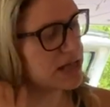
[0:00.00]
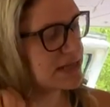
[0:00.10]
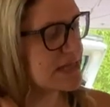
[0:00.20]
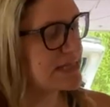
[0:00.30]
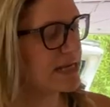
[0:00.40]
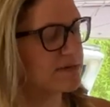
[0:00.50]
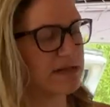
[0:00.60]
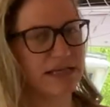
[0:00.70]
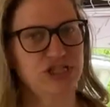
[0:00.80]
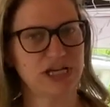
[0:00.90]
at the same time,
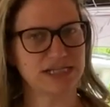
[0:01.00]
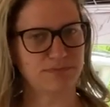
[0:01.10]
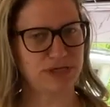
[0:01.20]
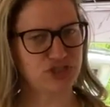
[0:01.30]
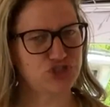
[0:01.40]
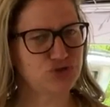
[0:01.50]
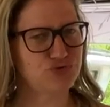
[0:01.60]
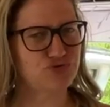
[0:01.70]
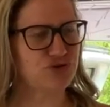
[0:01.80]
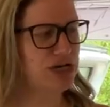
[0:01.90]
like, she has a big
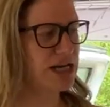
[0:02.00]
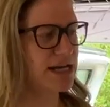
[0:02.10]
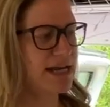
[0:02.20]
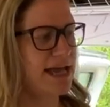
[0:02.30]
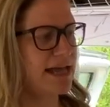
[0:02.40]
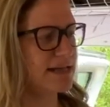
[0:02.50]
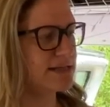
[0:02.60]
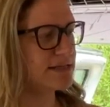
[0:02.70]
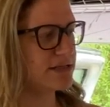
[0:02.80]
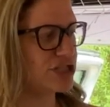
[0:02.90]
jewelry
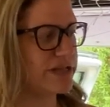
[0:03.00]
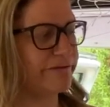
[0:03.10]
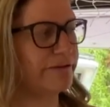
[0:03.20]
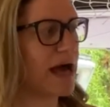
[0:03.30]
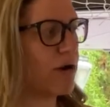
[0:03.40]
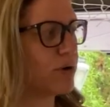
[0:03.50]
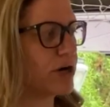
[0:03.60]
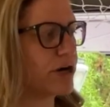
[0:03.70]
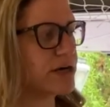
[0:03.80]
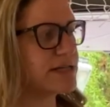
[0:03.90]
and the
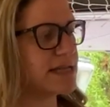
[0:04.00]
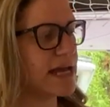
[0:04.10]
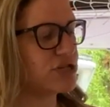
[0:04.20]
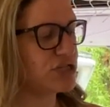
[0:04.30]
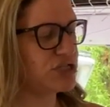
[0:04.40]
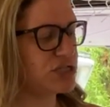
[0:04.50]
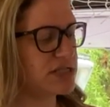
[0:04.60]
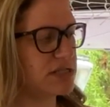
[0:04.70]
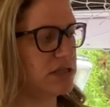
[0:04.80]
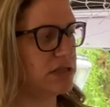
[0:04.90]
flowers, and she
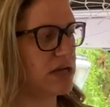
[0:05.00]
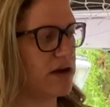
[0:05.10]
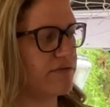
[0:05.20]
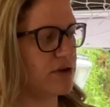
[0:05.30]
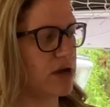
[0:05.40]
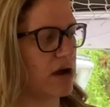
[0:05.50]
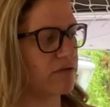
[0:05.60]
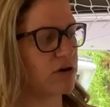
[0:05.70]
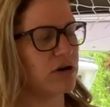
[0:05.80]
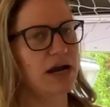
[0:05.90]
just loved the
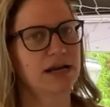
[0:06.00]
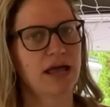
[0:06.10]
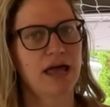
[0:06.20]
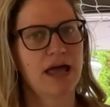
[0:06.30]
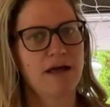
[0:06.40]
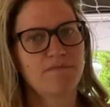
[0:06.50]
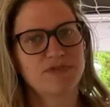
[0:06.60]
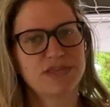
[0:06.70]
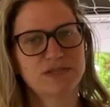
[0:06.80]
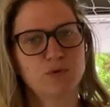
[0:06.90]
cover, and
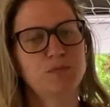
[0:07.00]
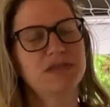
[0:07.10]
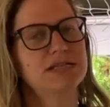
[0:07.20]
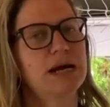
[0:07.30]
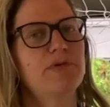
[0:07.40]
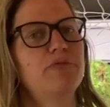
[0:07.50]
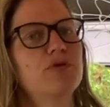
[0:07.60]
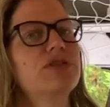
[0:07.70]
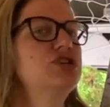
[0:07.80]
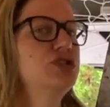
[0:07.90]
this would be the type of
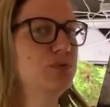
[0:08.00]
book that she